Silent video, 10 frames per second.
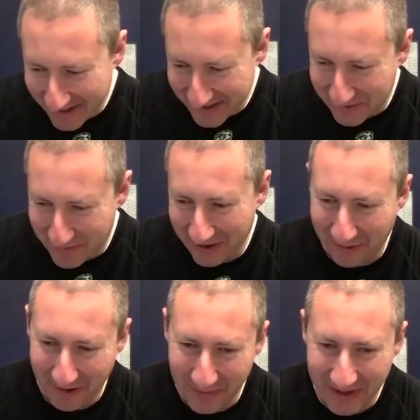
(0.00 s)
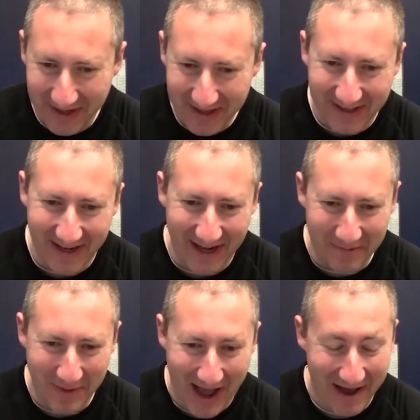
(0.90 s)
of the spectrum,
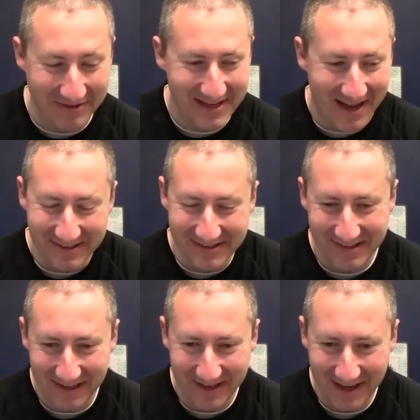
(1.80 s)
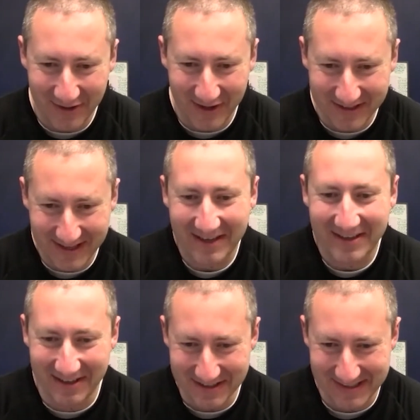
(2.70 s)
I have a tendency to get
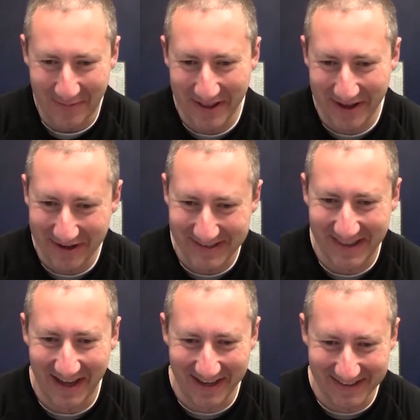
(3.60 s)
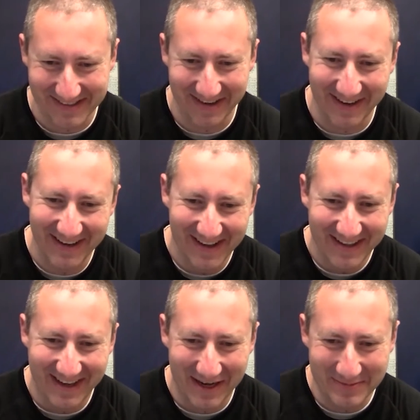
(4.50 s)
addicted to some of those things and
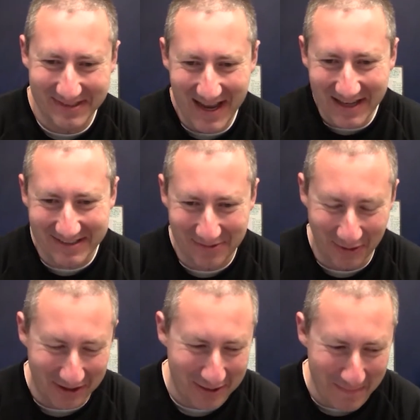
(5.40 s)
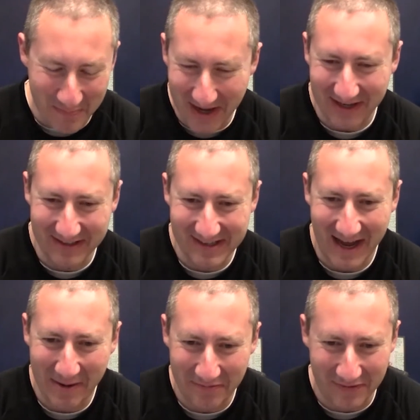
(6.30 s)
get obsessed with making
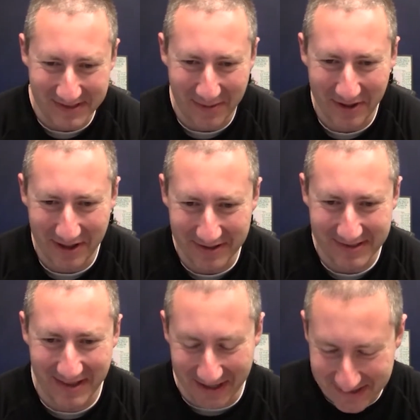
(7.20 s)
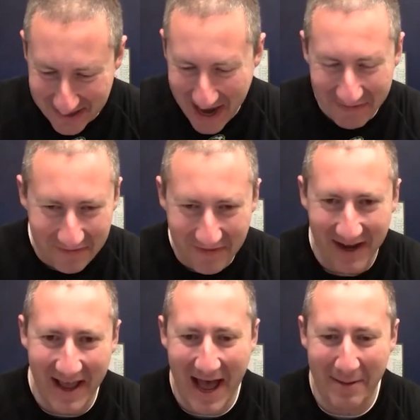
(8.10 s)
time for some of those things. So you have to
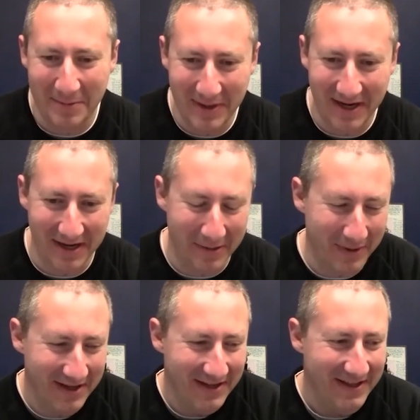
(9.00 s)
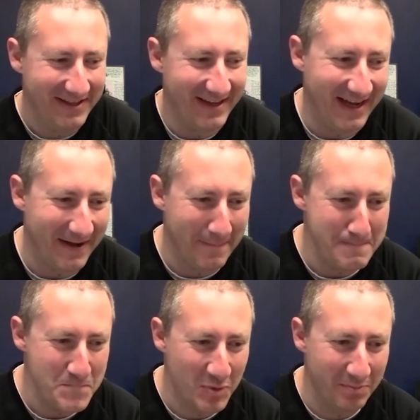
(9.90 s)
find a happy medium.
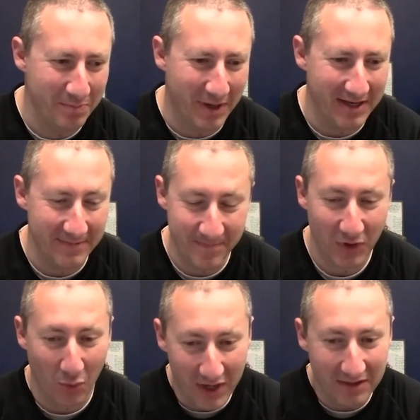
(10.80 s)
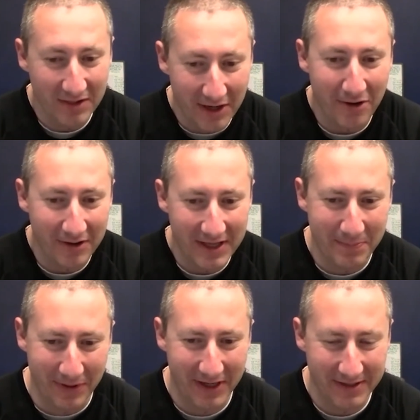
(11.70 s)
But we literally
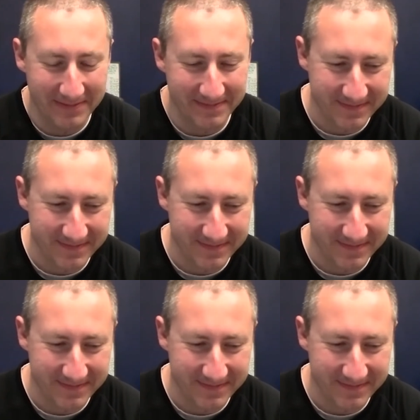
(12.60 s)
put